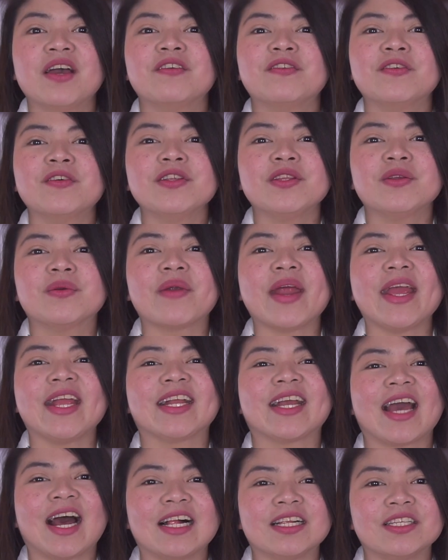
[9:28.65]

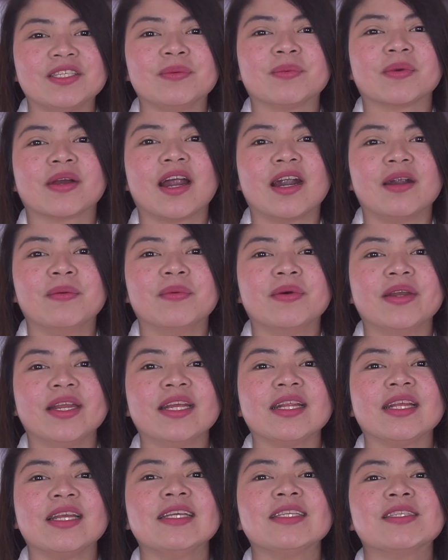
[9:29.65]
Food-grade calcium
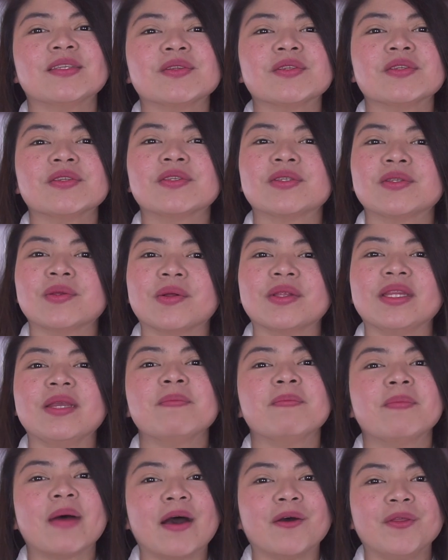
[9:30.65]
carbonate is also sold
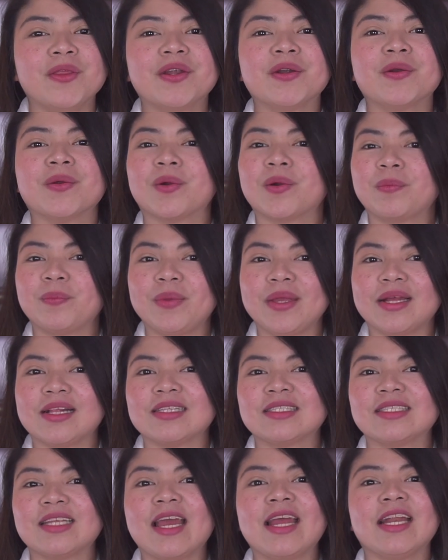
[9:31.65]
in powder or
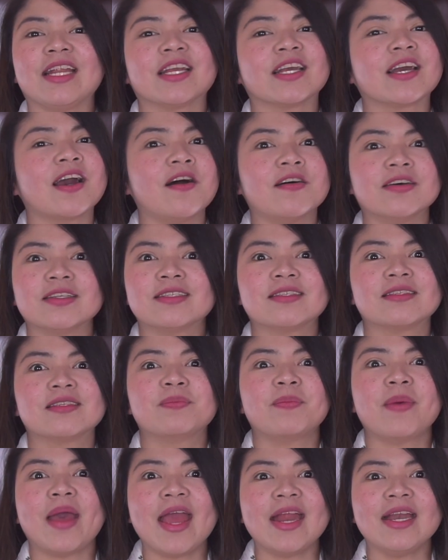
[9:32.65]
pills and costs
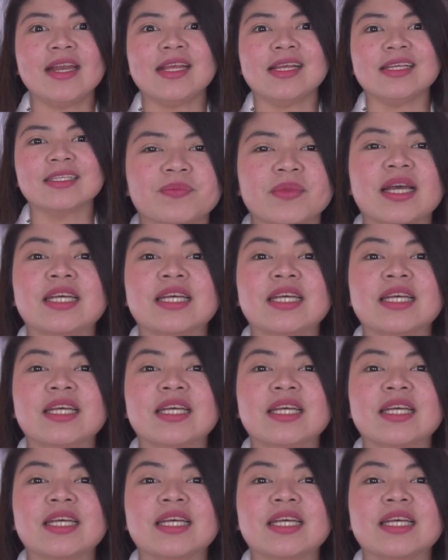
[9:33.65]
pennies.